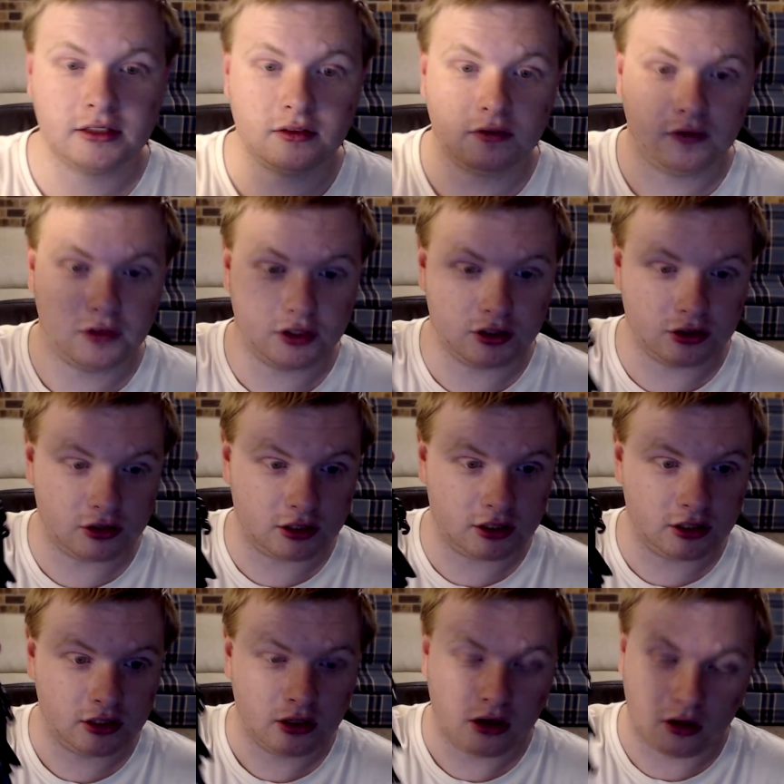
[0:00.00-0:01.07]
for sure,
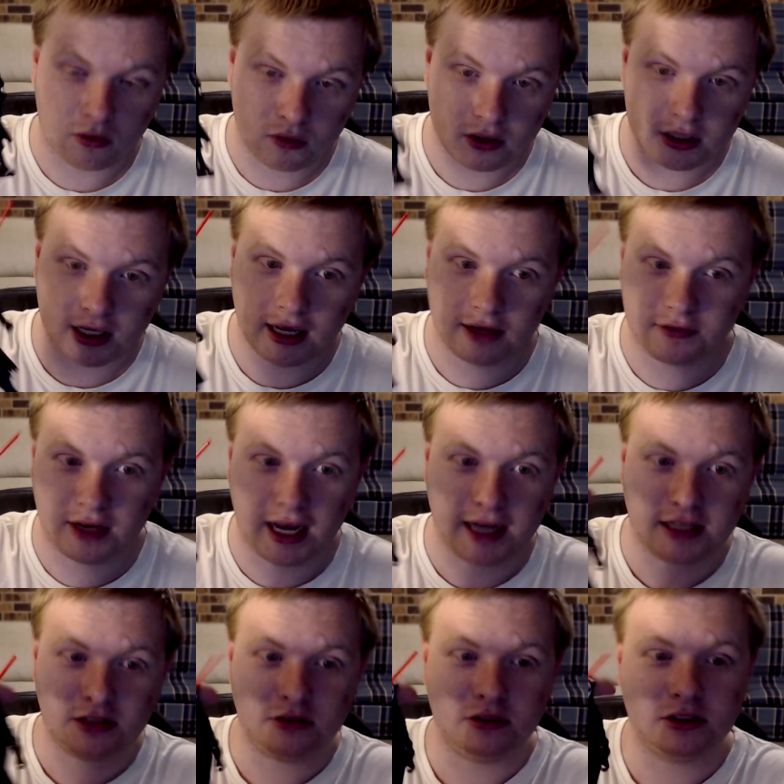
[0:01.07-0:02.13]
I want to have
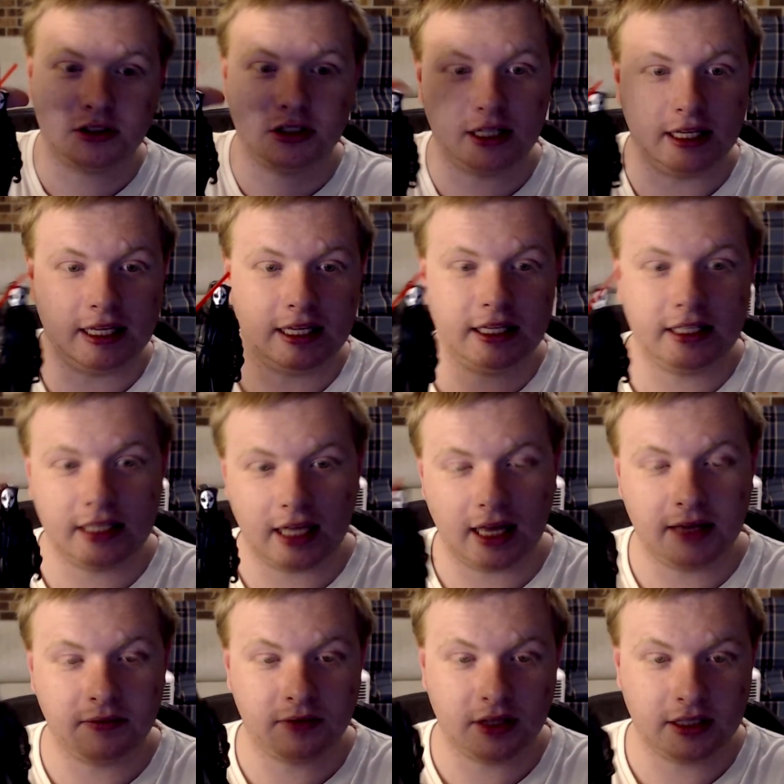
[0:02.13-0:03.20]
accurate to the
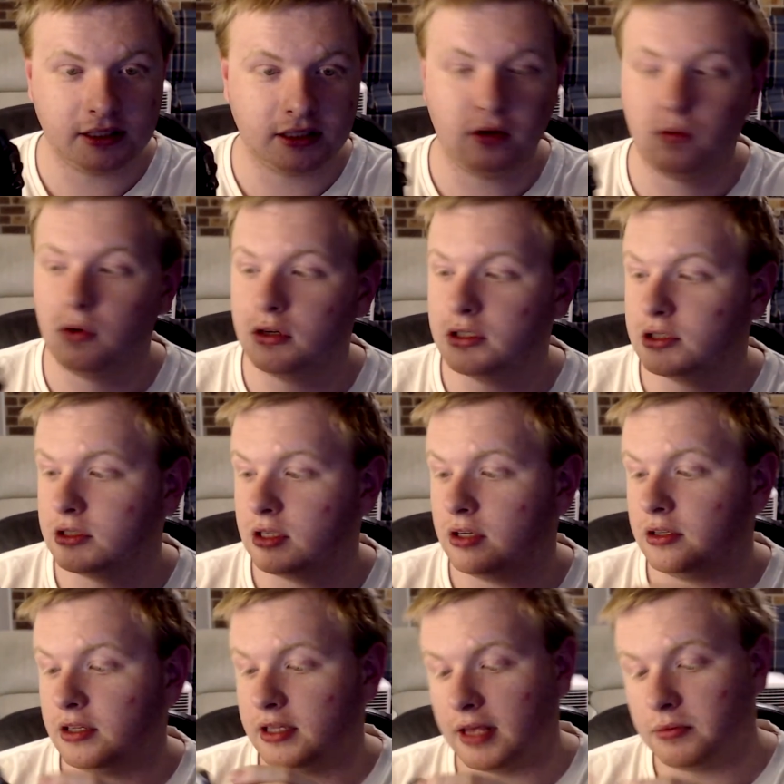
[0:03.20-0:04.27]
in-game things, and I want to show
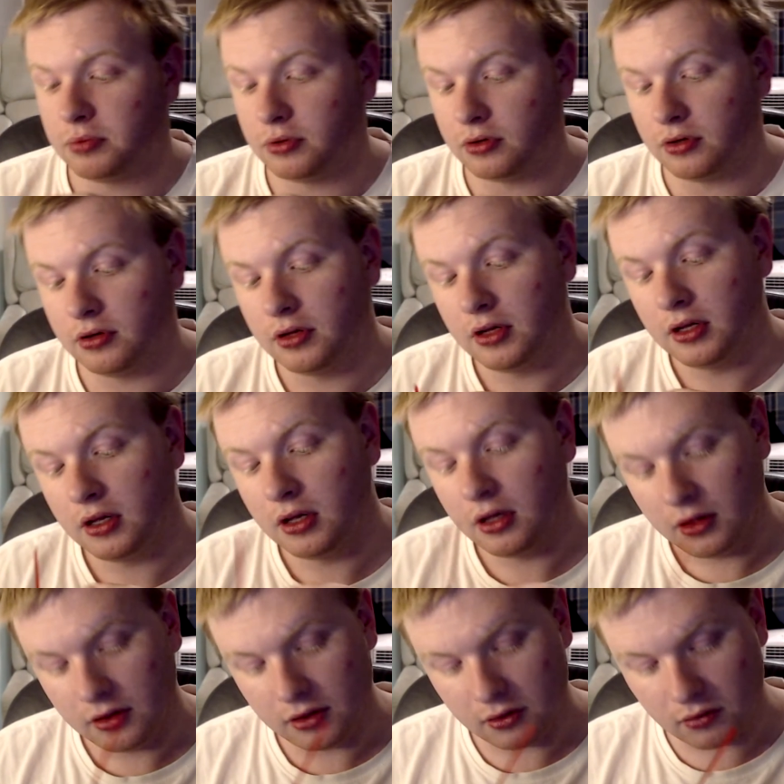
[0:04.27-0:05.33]
that they put
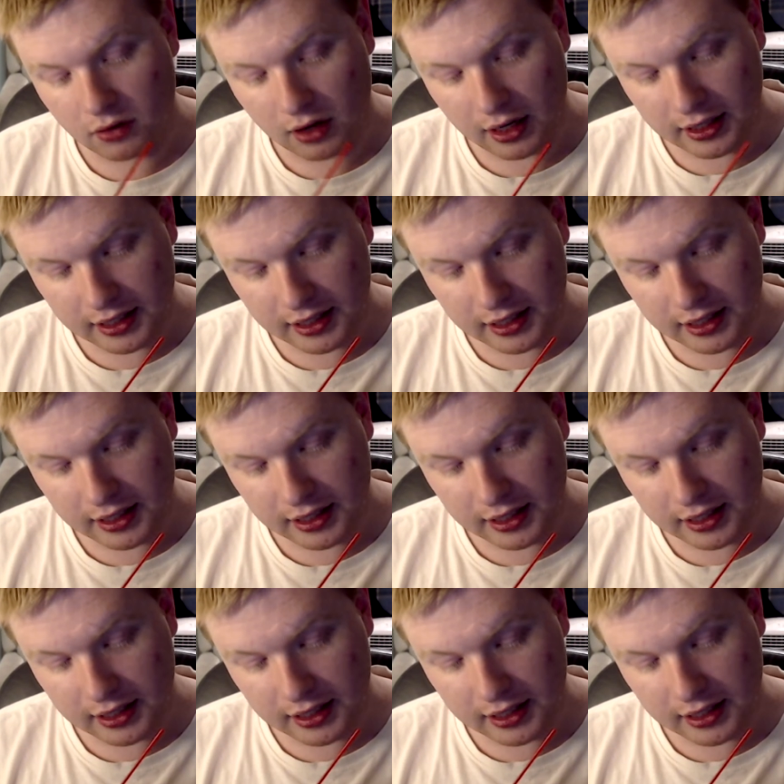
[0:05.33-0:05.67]
the right